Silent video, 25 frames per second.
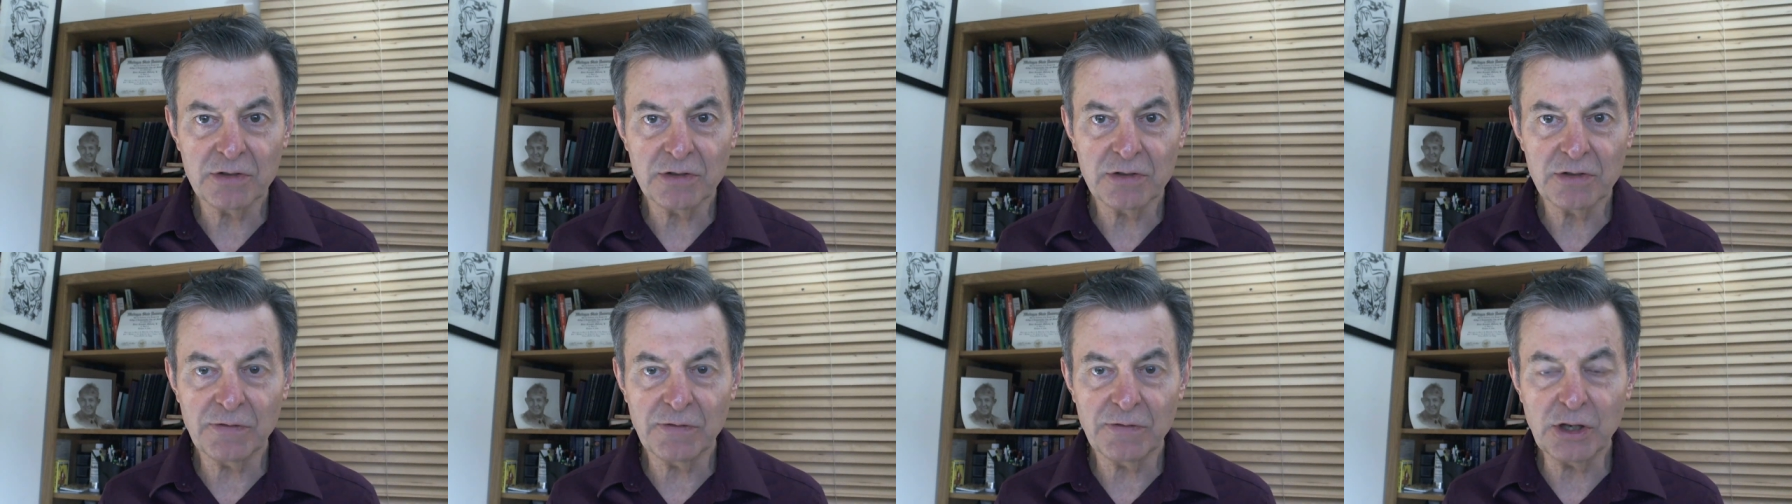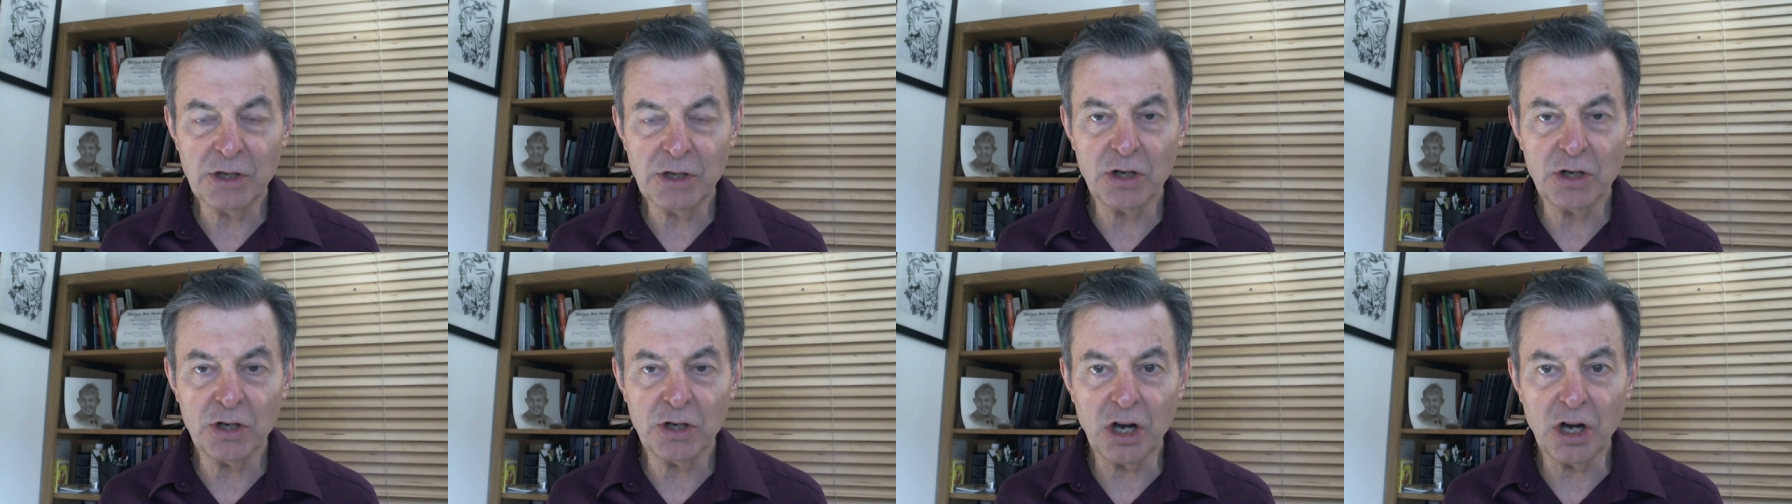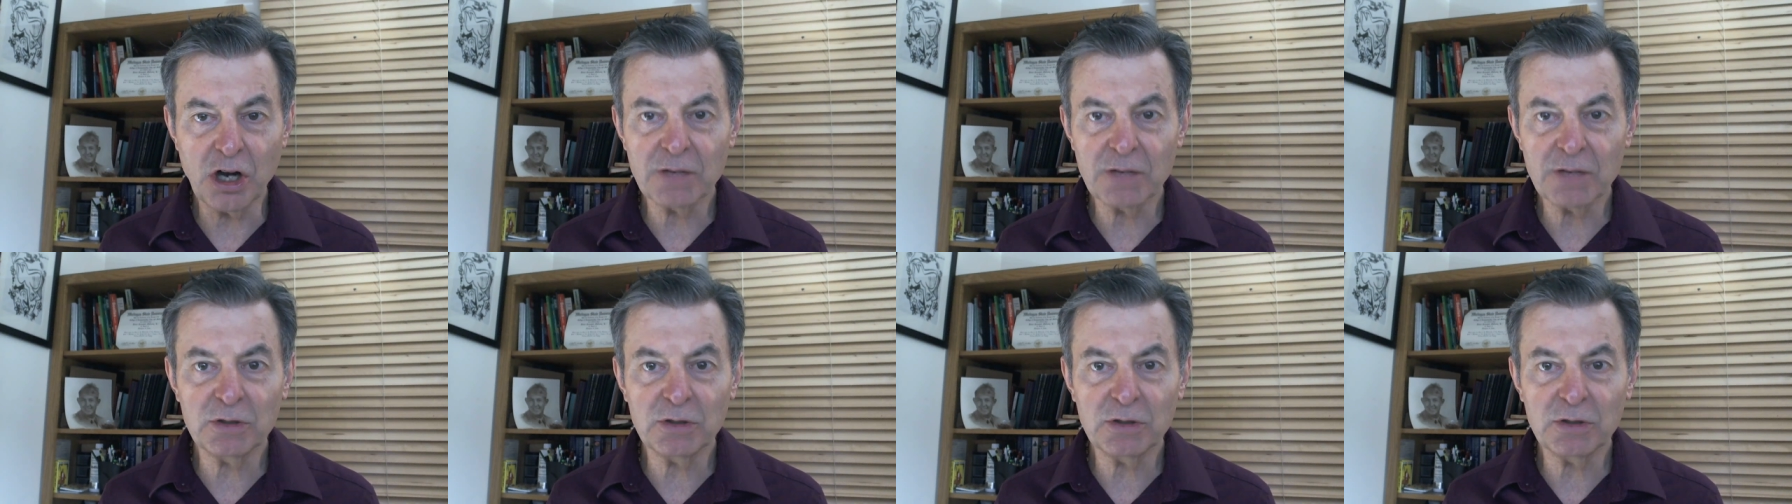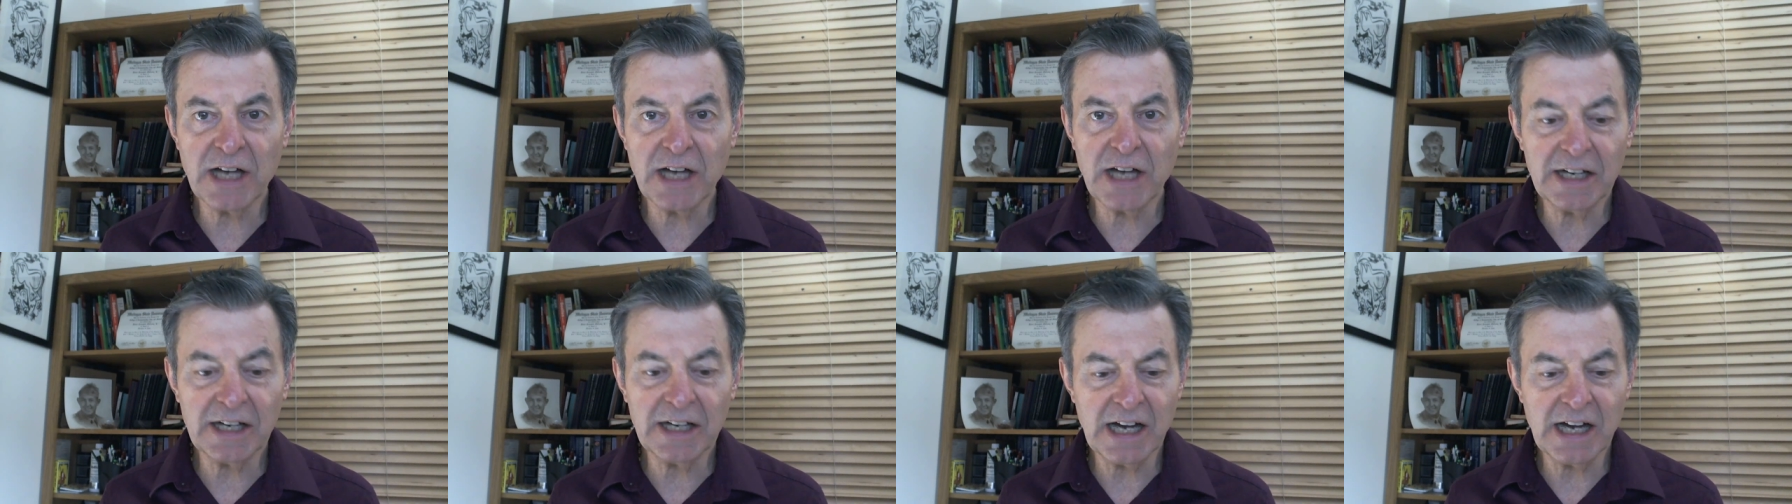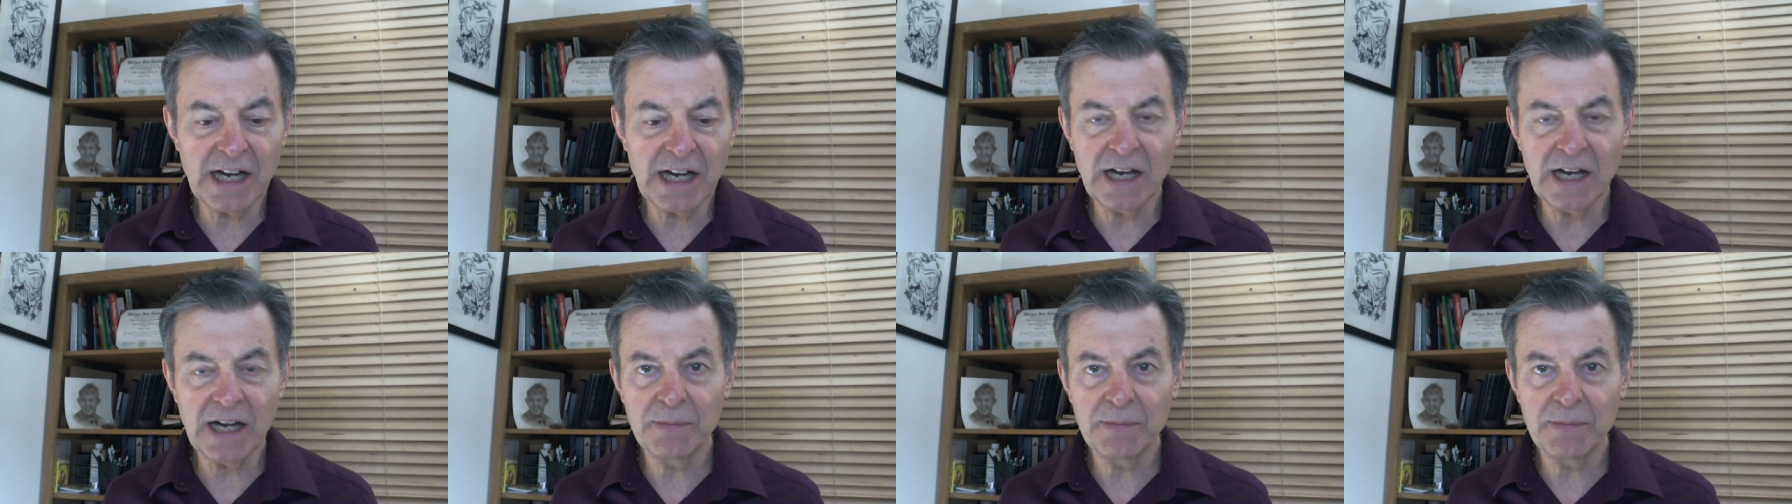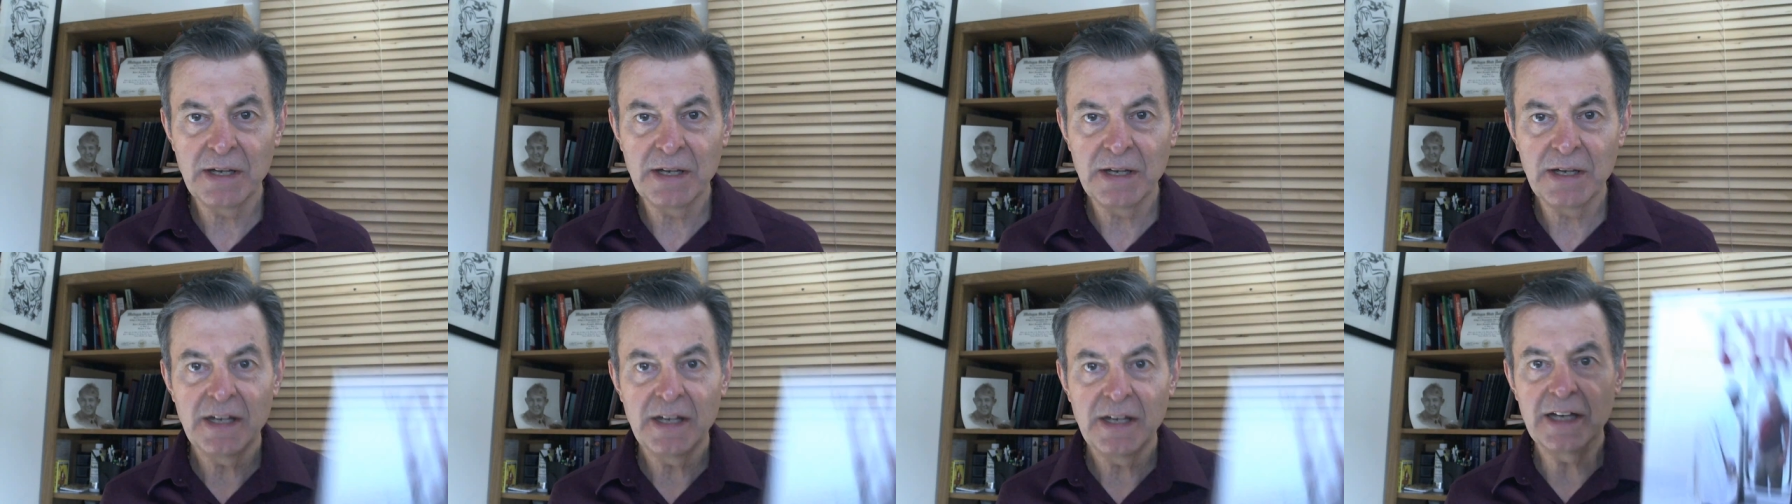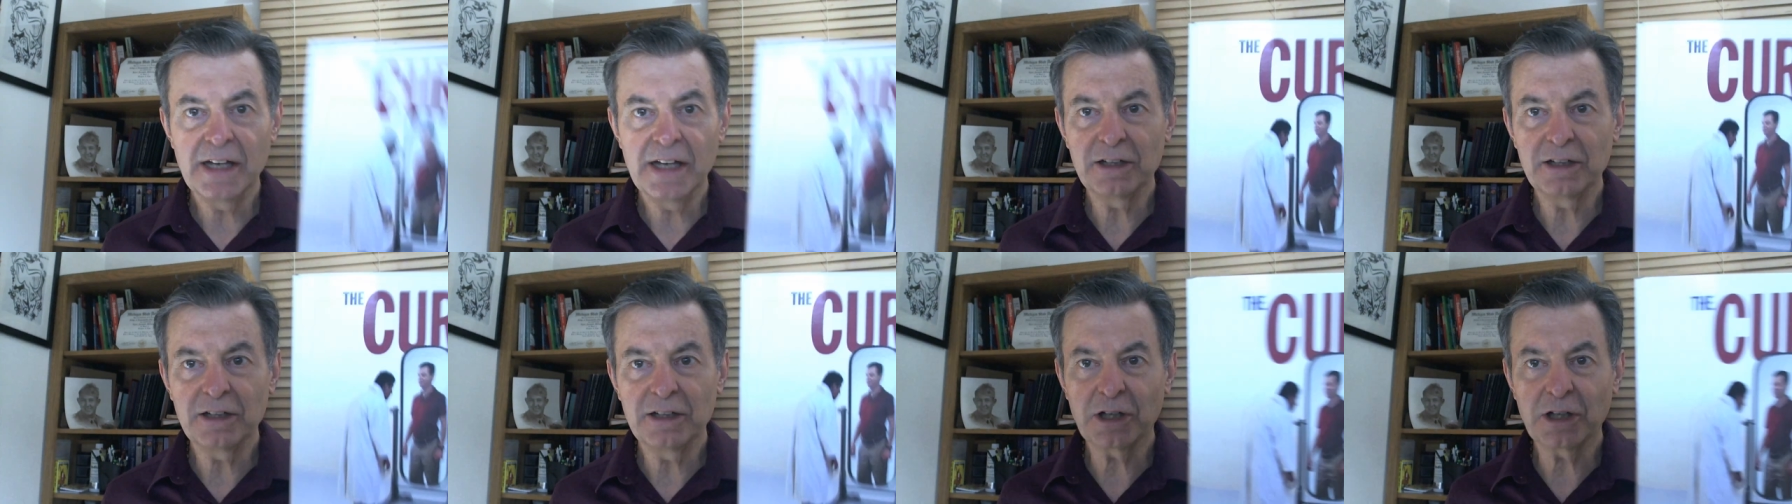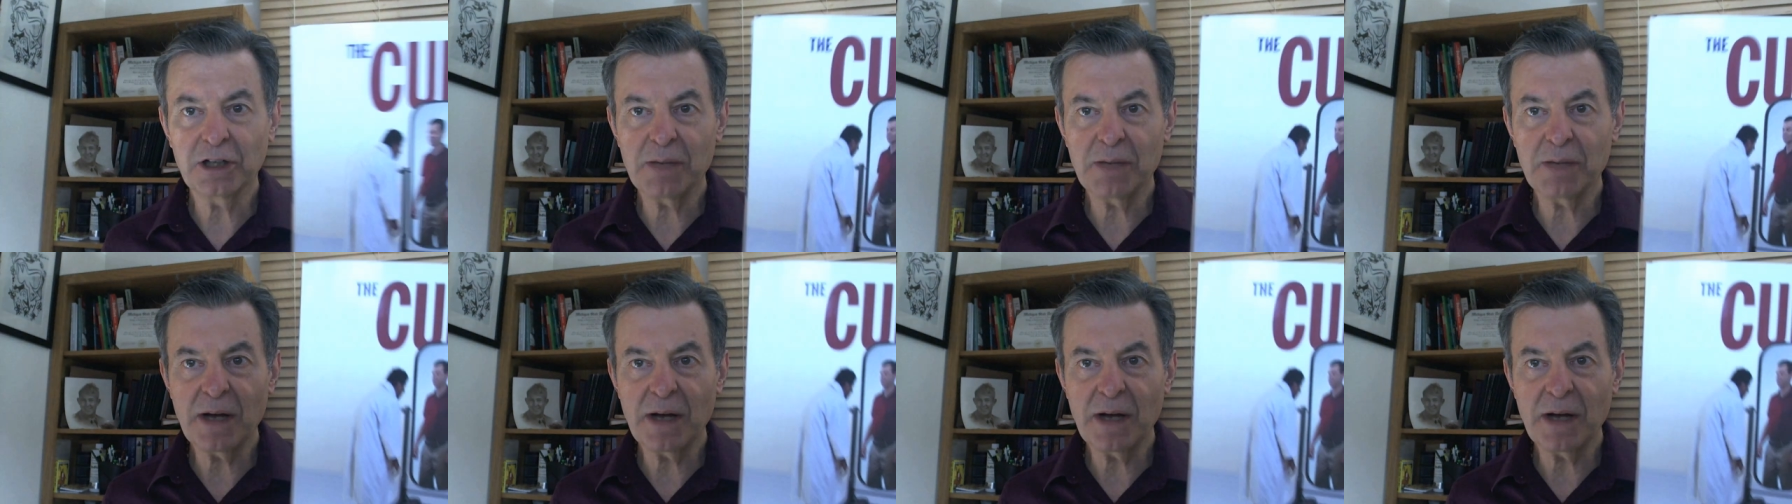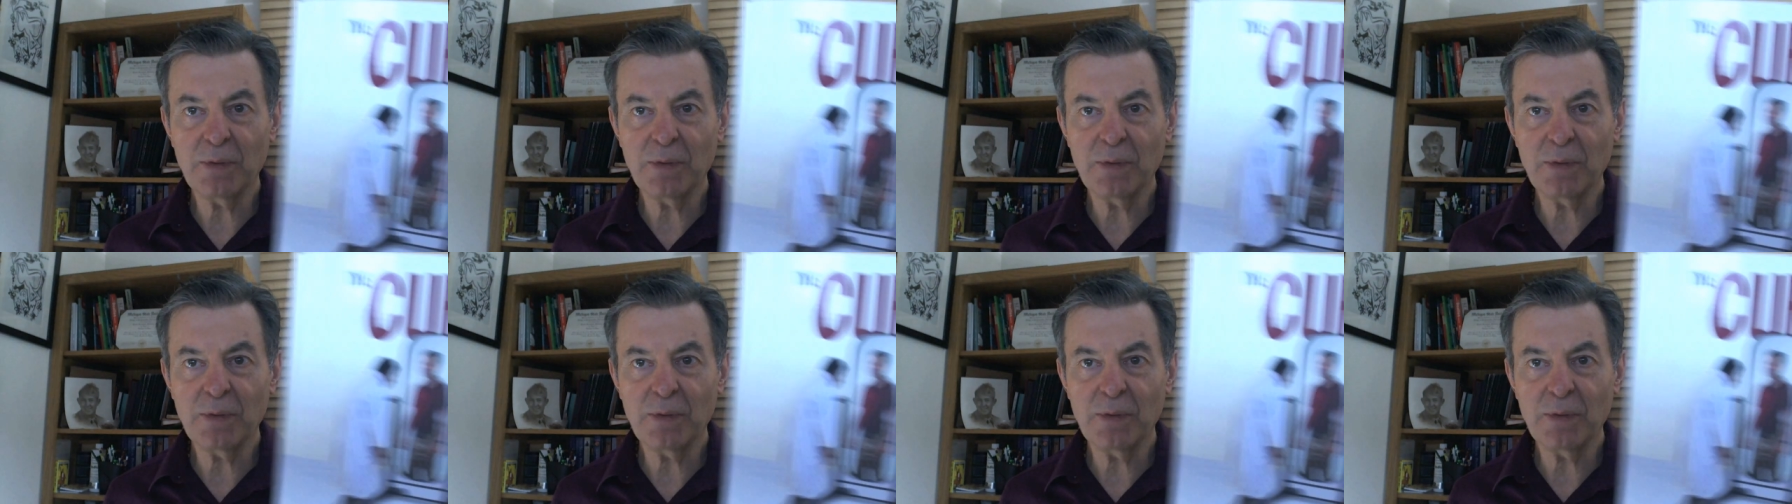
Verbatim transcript: So if you go to audible.com and you look up my